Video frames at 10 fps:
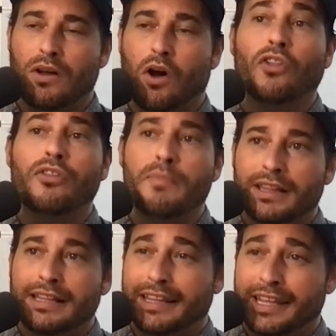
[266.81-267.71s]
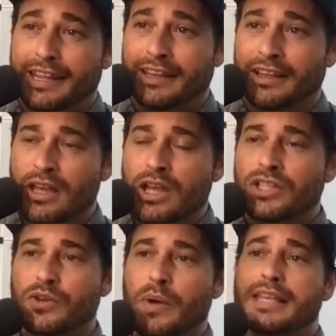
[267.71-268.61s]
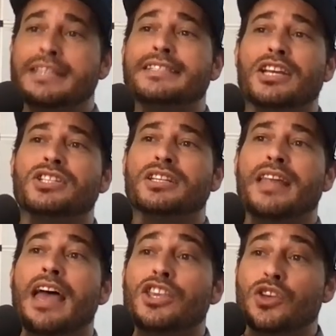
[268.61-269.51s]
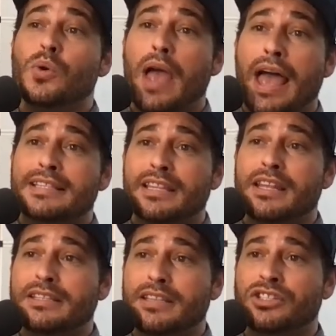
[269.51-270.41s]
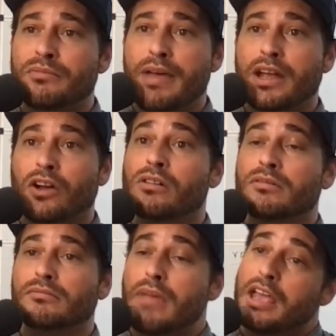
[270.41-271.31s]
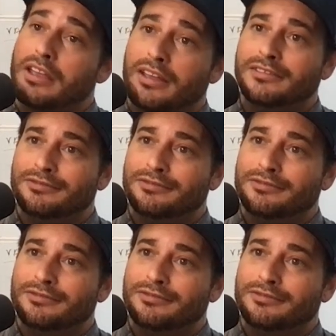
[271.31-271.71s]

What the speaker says: ultimately leading to a decision that you, as the decision maker, make.